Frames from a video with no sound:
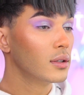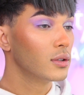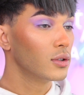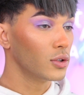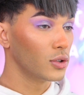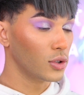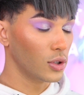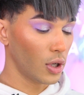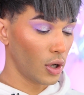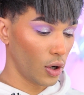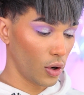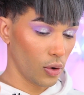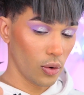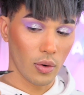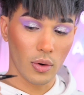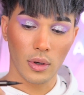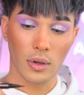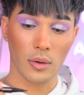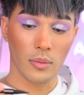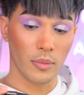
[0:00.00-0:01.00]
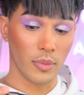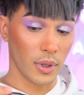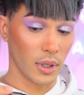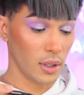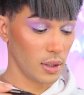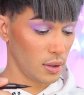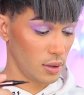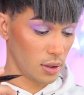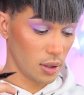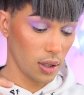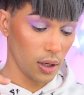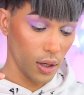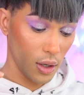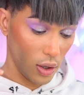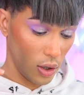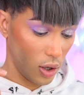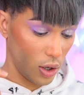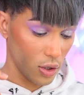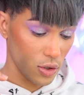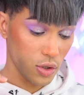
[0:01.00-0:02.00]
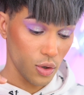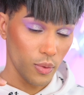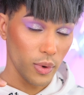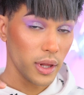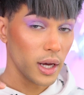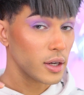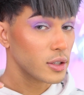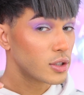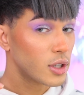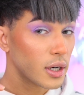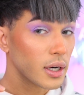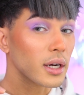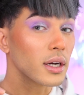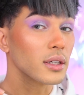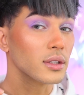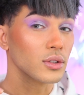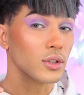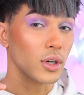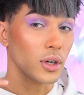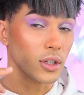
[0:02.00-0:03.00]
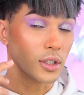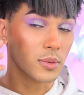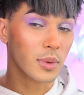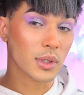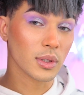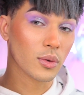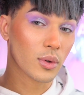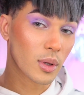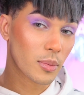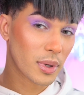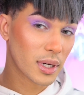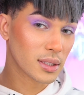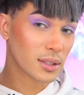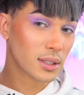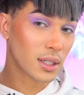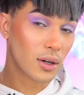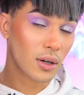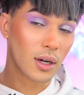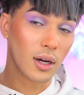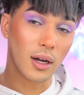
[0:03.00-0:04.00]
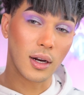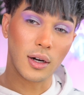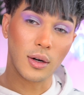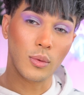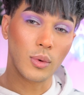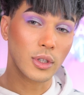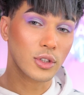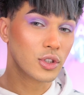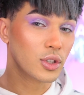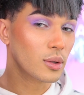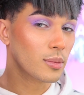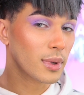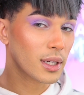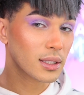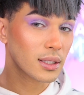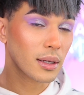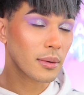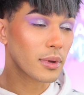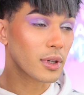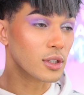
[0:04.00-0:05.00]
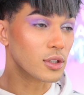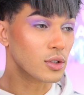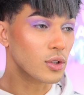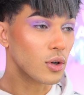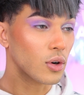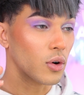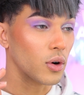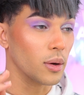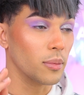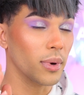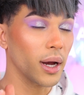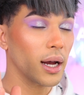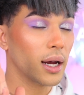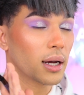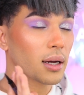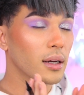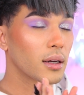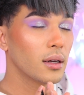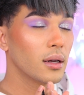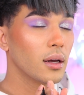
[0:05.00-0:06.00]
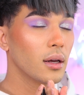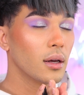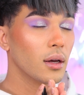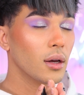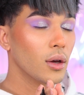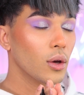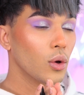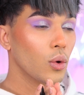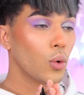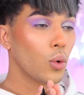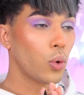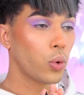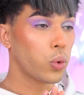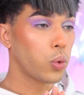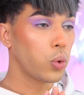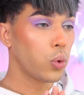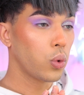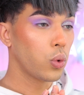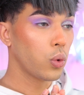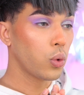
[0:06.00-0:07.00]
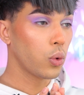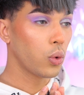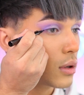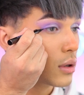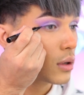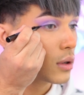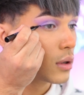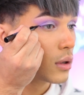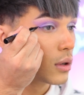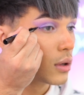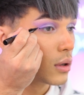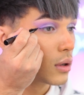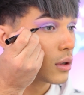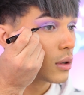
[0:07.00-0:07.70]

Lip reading: So, but also with how dark it is, girl, especially with a pastel color, once you mess up, there's no going back. Oh.